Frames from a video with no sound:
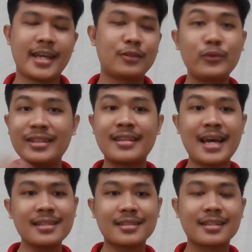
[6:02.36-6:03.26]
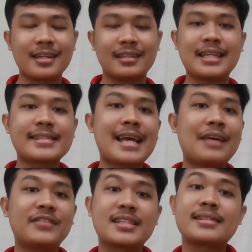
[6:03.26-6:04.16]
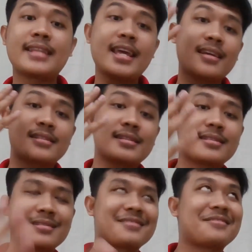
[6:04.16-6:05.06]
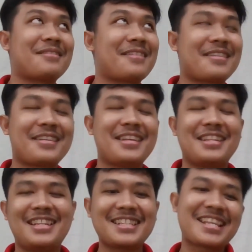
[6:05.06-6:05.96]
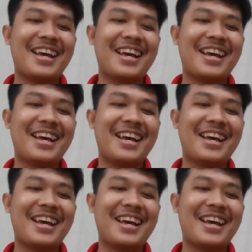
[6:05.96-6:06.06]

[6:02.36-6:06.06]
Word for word: and with that, let's have the states. Let's